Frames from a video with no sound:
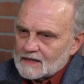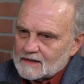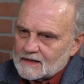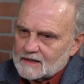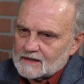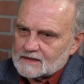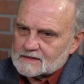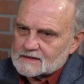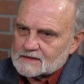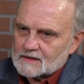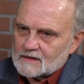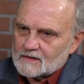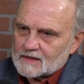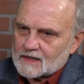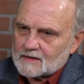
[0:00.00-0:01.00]

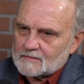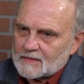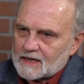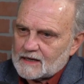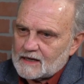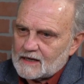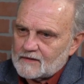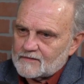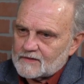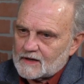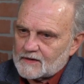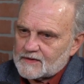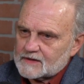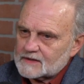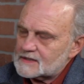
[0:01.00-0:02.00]
that men have
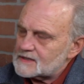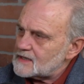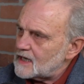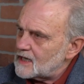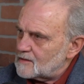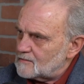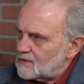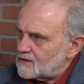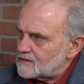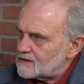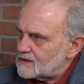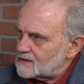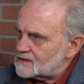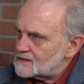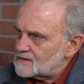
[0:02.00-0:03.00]
nothing to say about
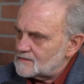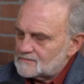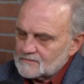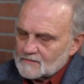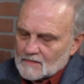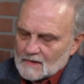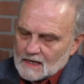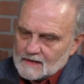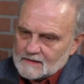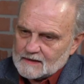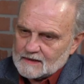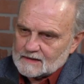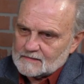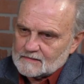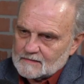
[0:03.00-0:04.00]
this,
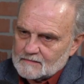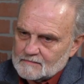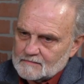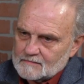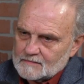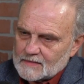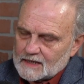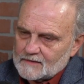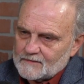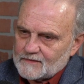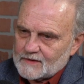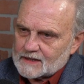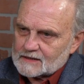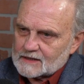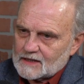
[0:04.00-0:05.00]
that men, in
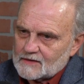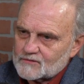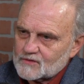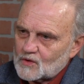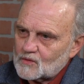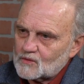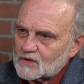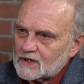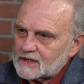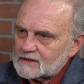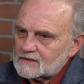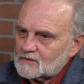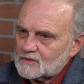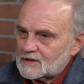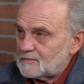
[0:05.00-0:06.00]
fact, have no
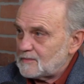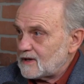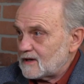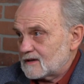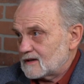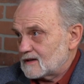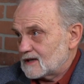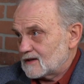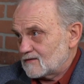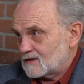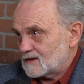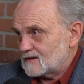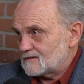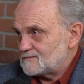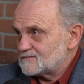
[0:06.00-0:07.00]
right to an opinion
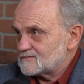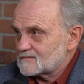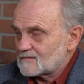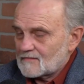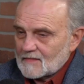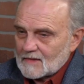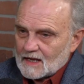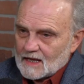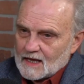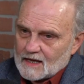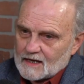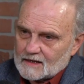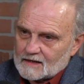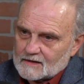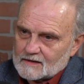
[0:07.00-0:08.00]
even.
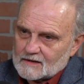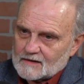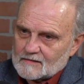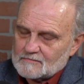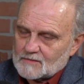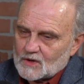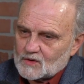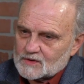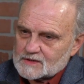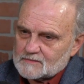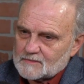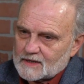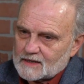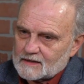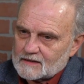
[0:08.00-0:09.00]
And
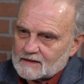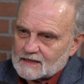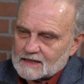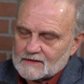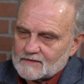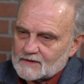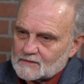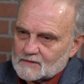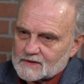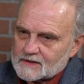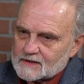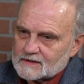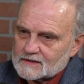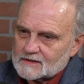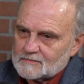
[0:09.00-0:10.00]
most men, even
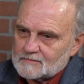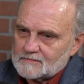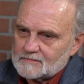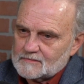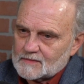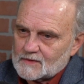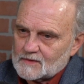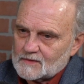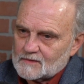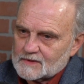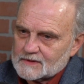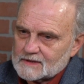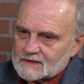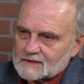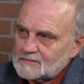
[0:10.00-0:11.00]
within
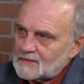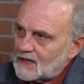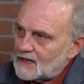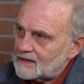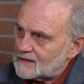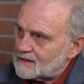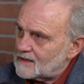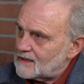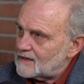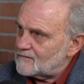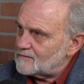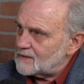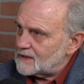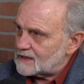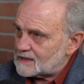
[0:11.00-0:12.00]
the body,
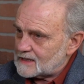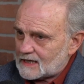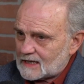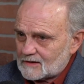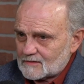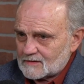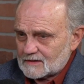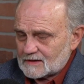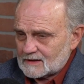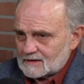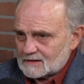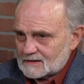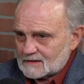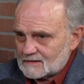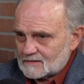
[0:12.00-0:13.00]
have been cowered
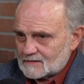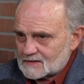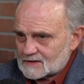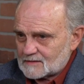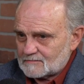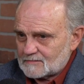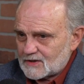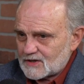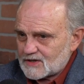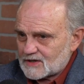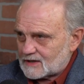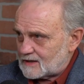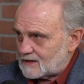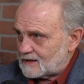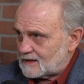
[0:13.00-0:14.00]
into
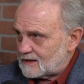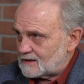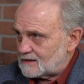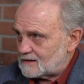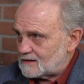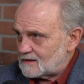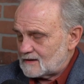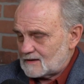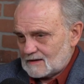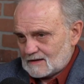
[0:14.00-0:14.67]
submission and